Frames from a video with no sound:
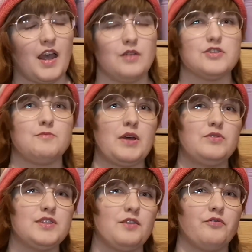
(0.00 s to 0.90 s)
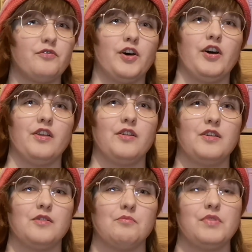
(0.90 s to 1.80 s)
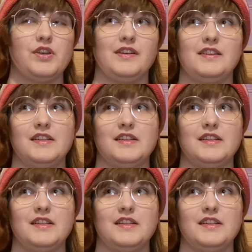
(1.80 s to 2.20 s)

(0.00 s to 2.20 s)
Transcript: I was about to say fun, but it